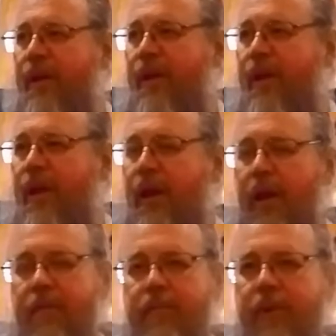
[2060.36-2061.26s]
it's,
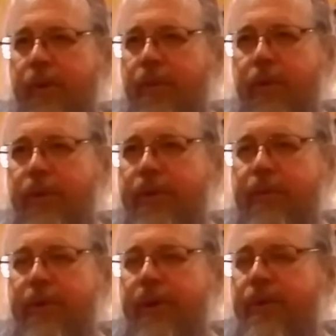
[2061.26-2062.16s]
There were no
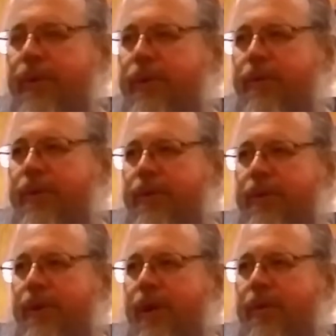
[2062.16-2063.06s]
substantial
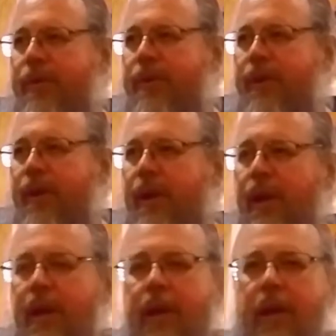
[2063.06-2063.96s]
differences in doctrine.
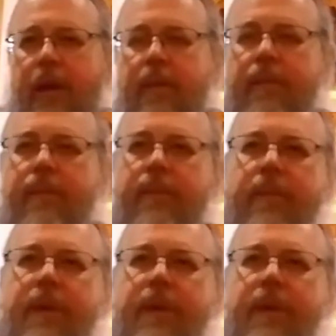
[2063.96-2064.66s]
Um,